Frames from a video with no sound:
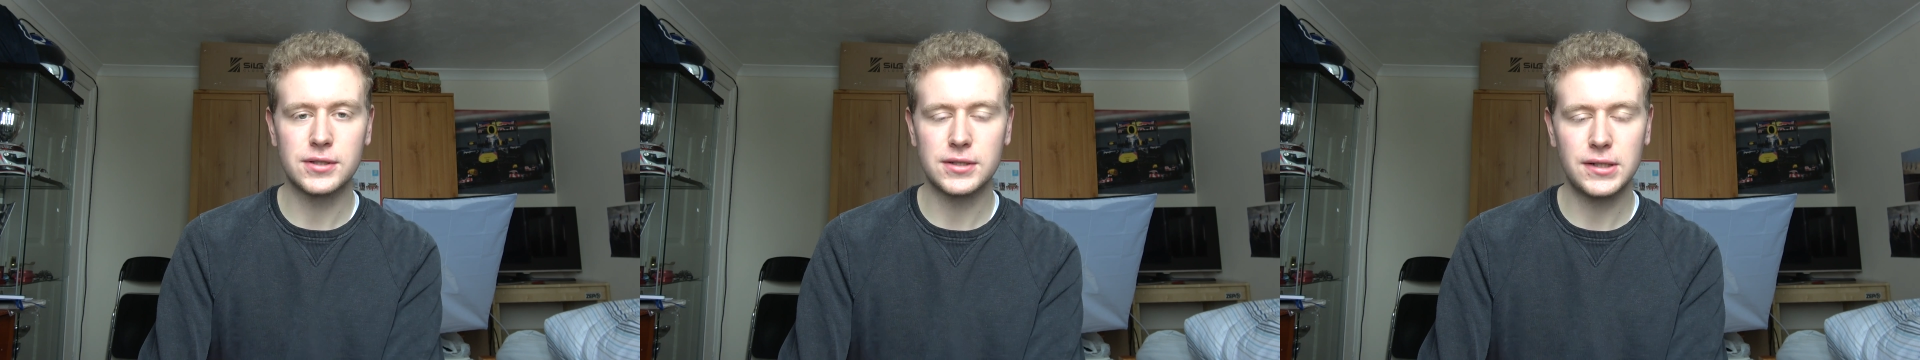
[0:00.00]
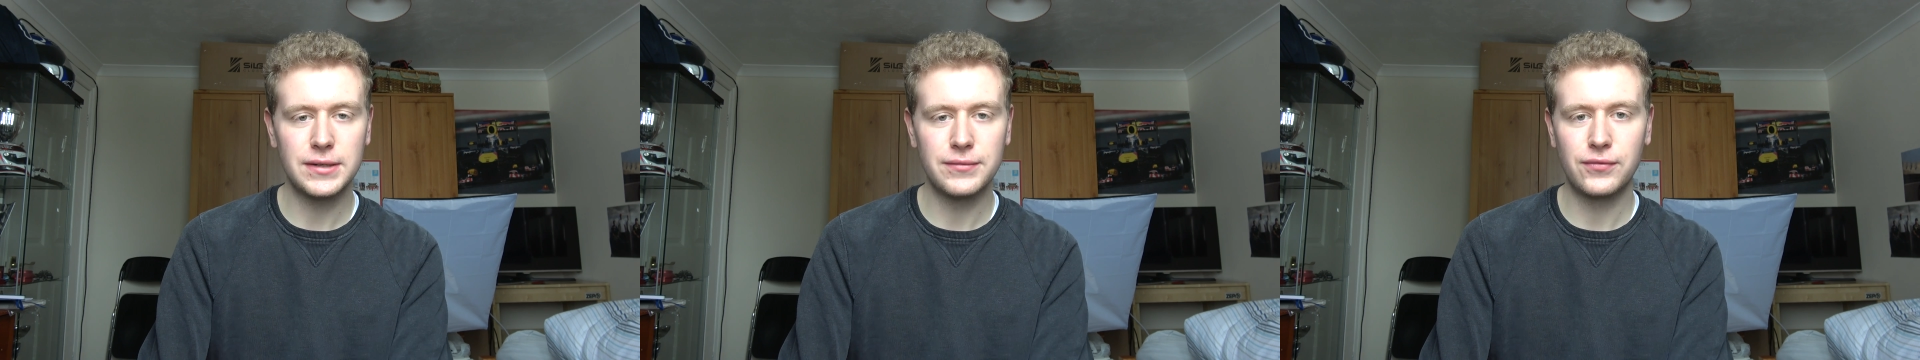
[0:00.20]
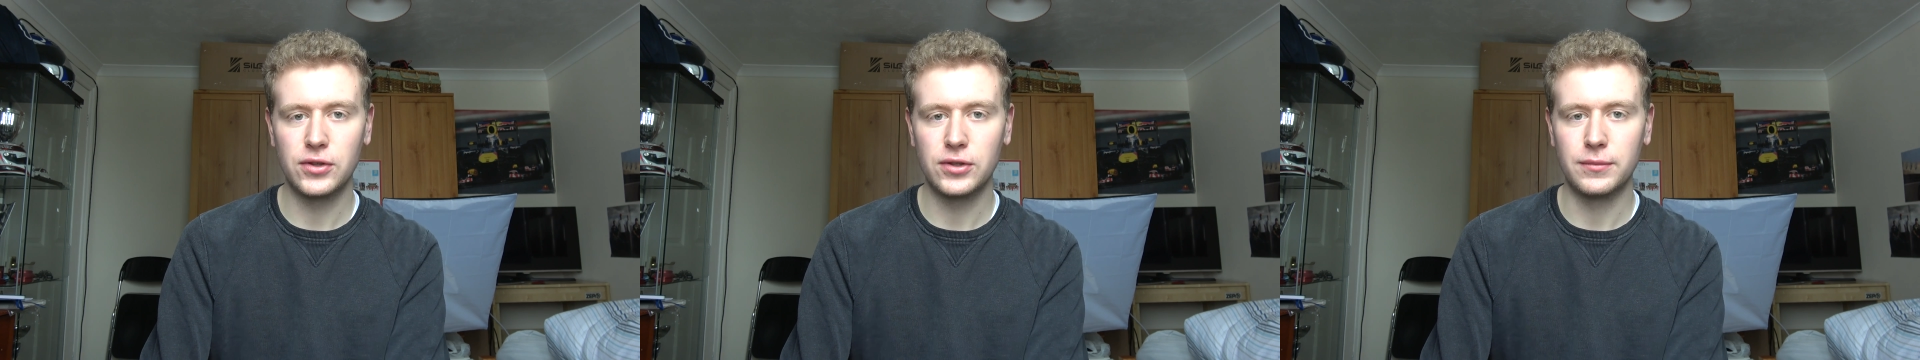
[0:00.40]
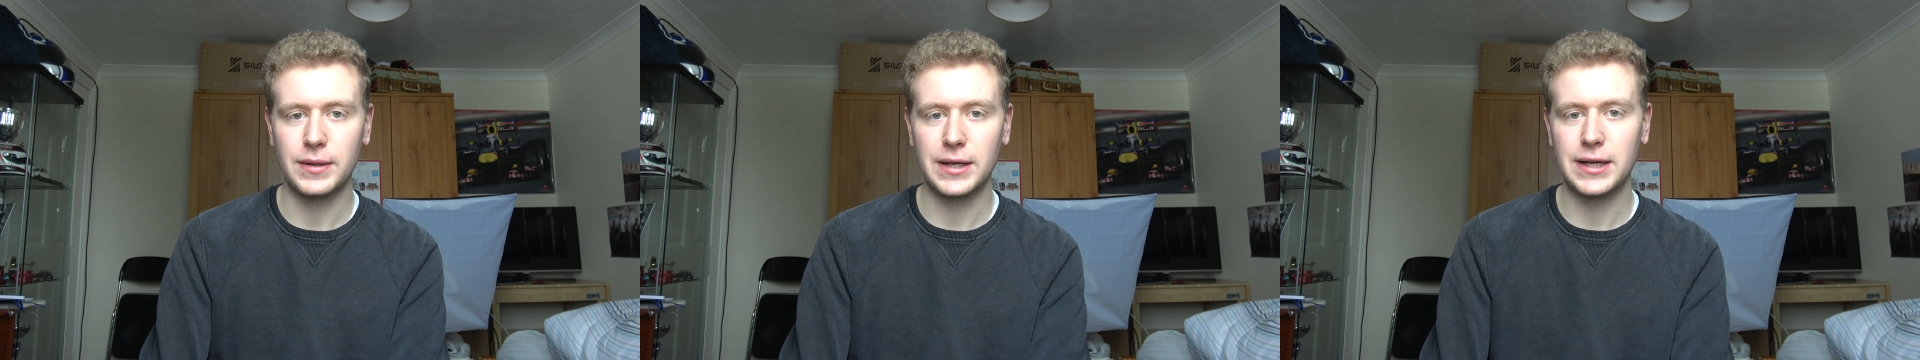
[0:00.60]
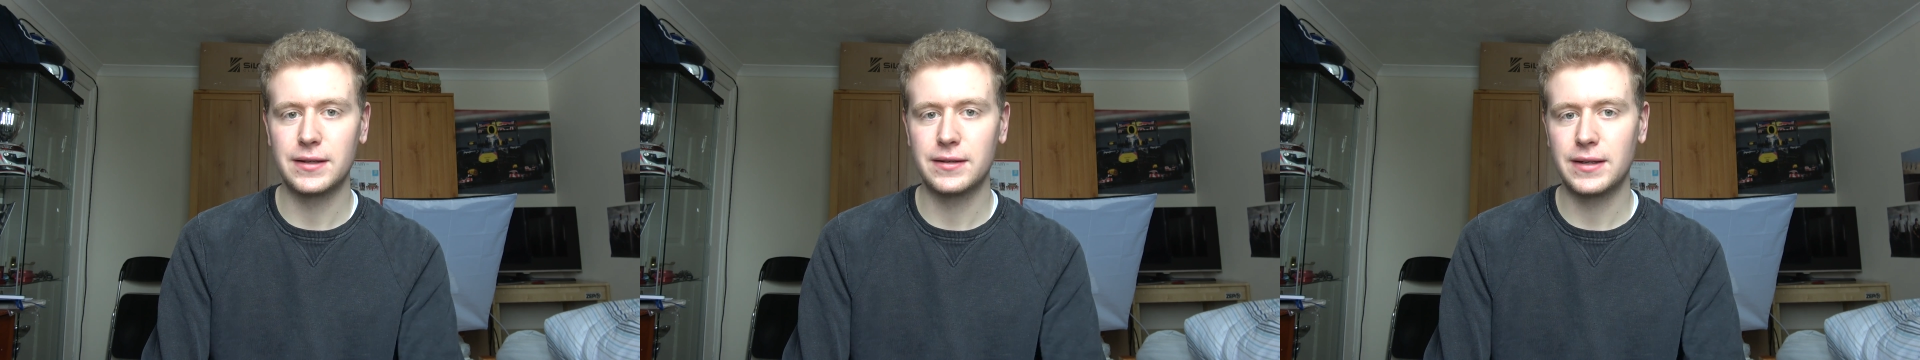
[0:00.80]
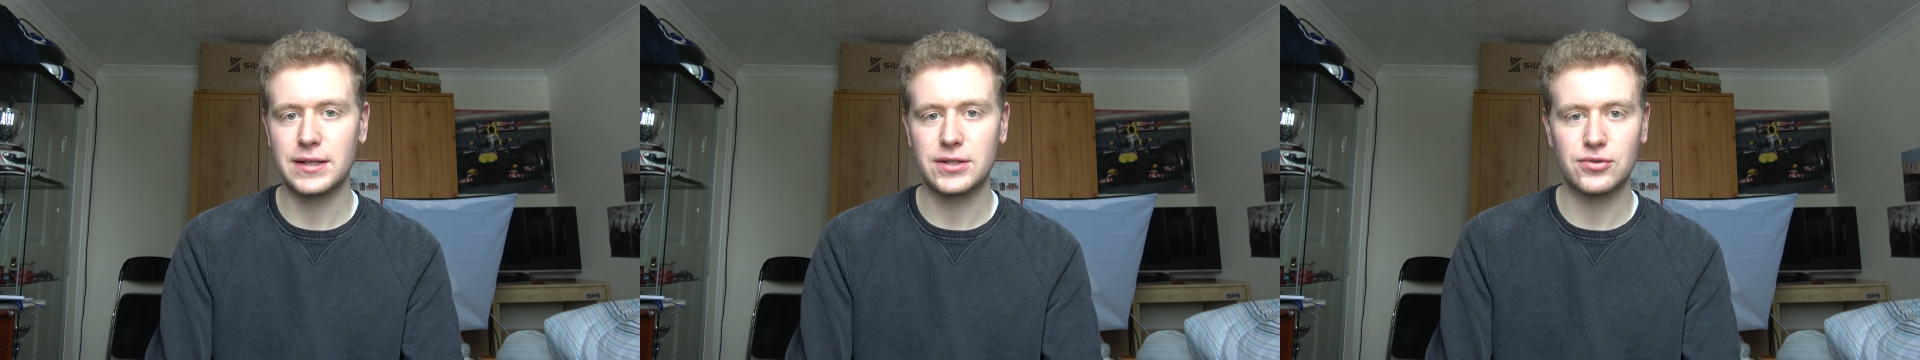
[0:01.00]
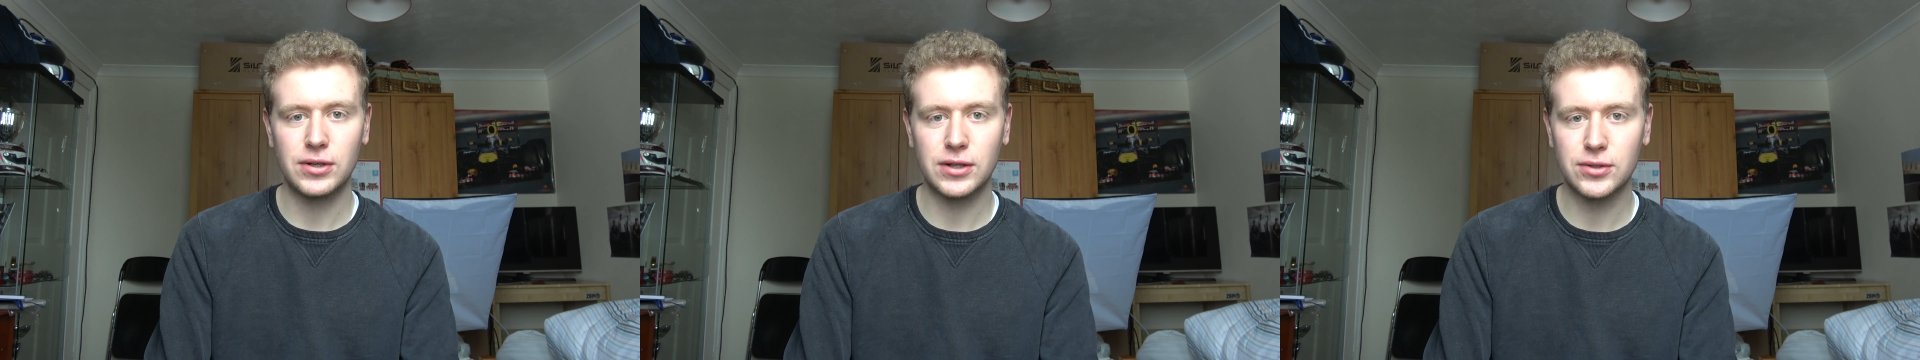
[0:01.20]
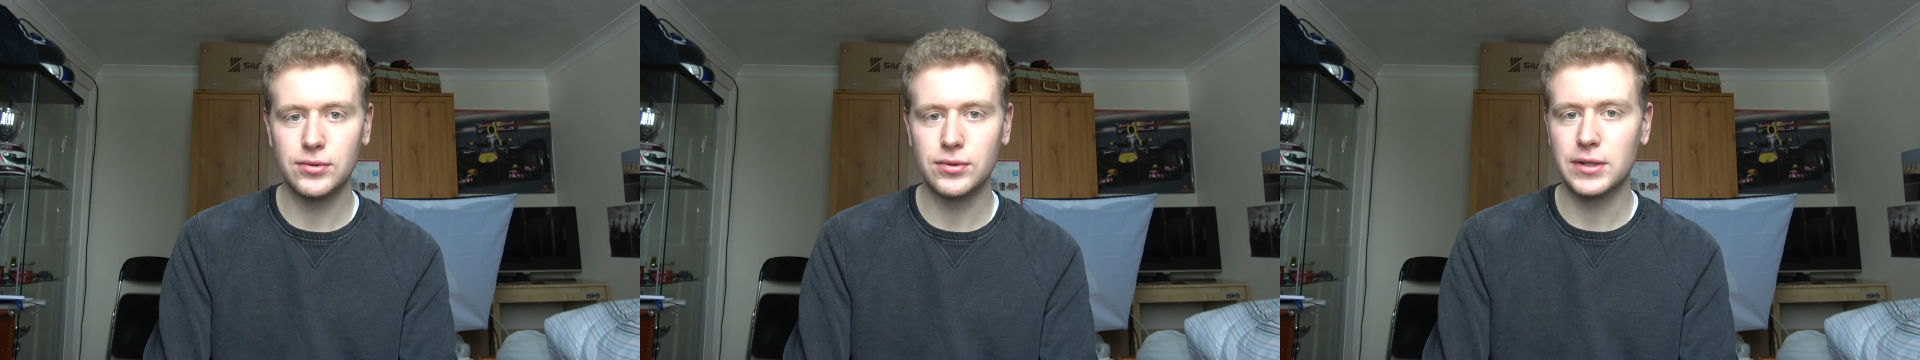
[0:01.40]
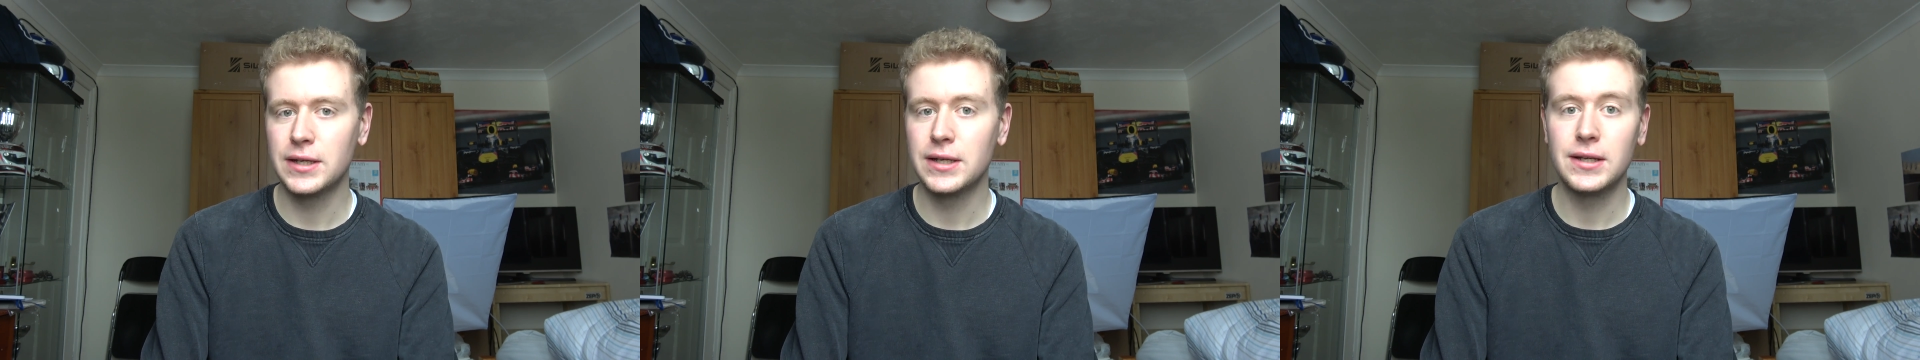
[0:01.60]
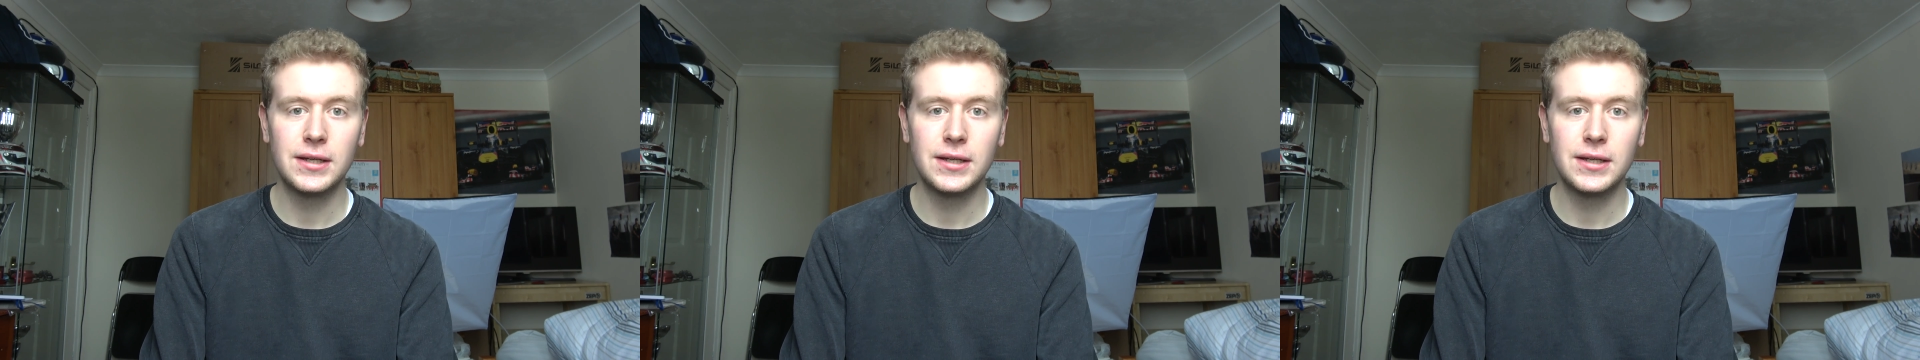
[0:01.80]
time for them and they struggled.